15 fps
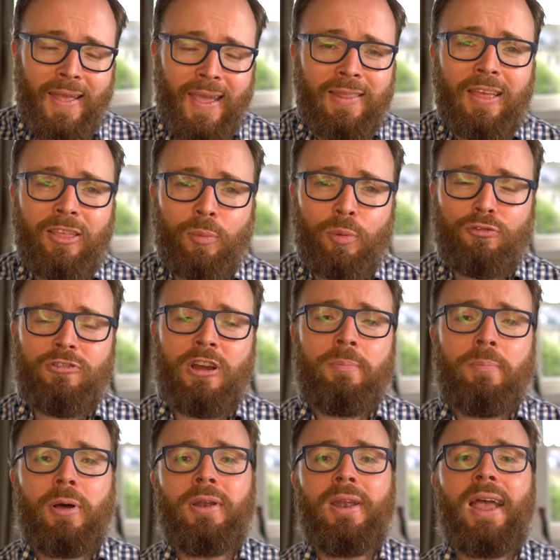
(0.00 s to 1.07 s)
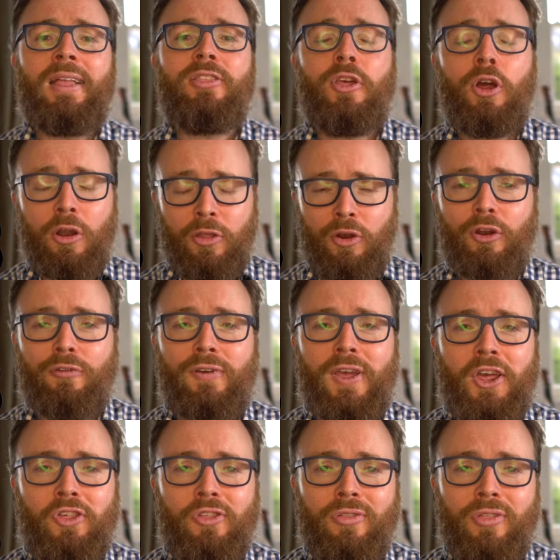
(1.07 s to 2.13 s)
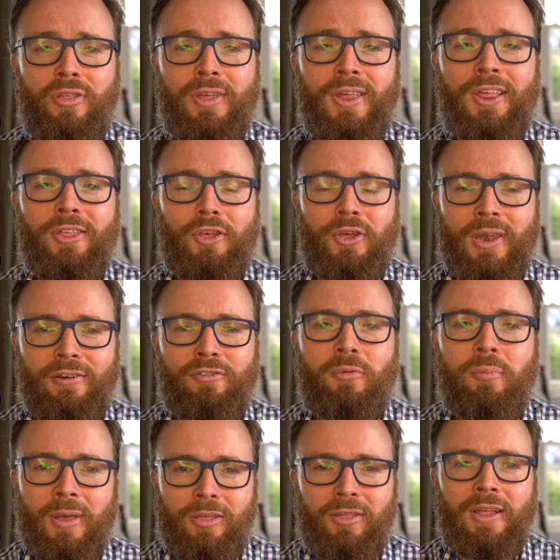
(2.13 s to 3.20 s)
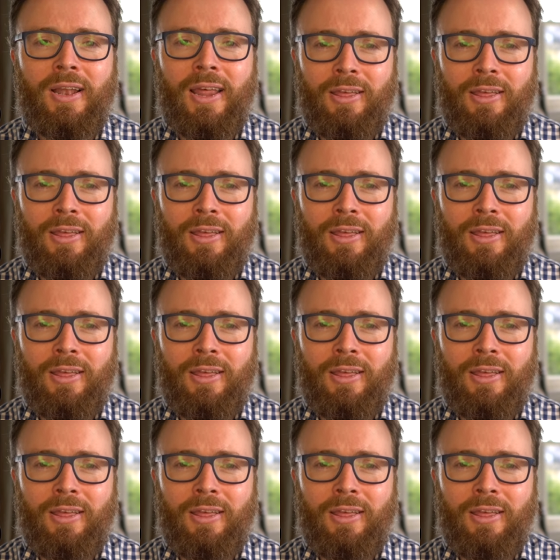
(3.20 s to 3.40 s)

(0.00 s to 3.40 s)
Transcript: hit that subscribe button and turn on the notifications so you never miss a